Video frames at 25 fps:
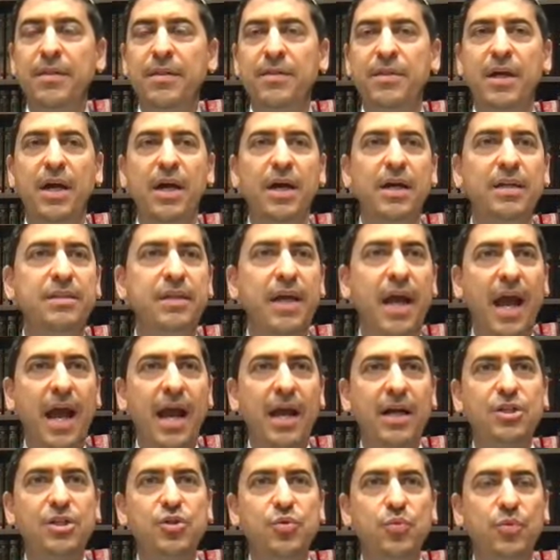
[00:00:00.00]
that
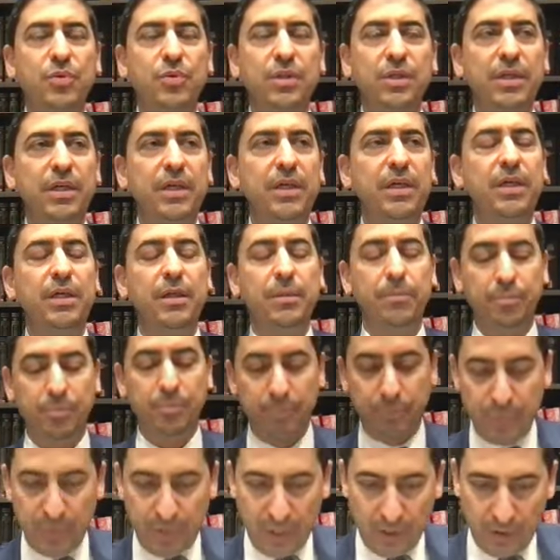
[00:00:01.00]
actually
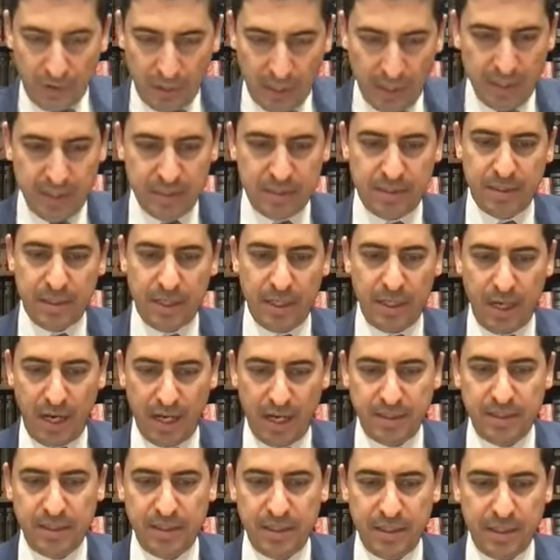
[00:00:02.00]
there is an
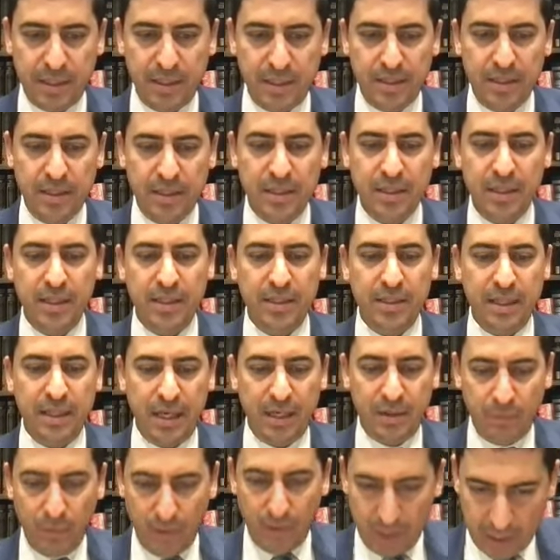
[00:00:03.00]
idea
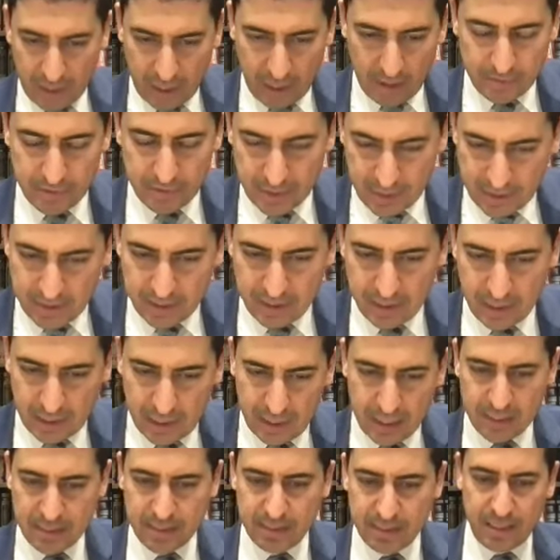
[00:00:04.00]
that when it comes to isn't
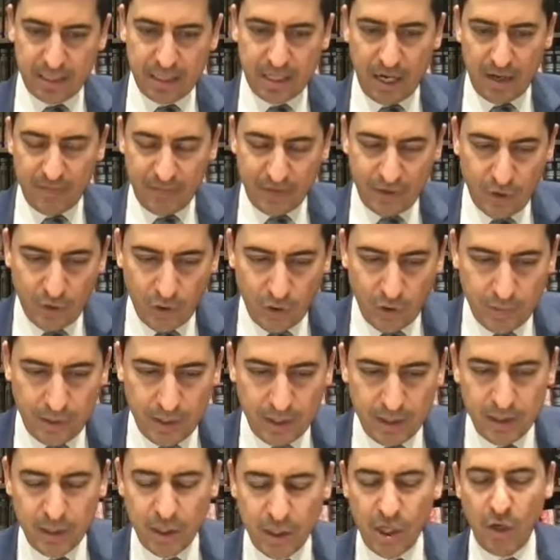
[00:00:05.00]
it a, isn't it a
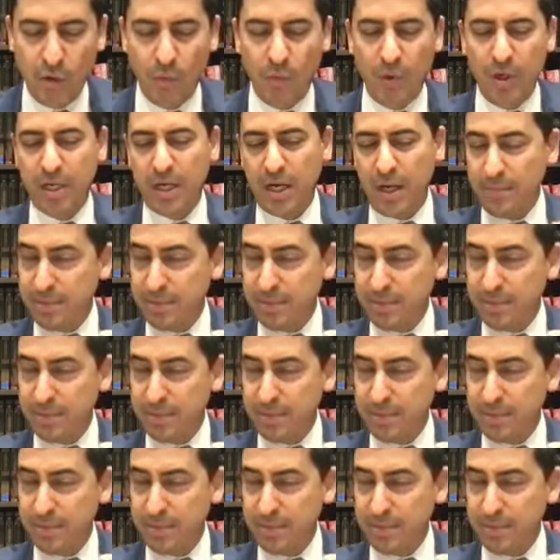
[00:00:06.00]
kavachomer when it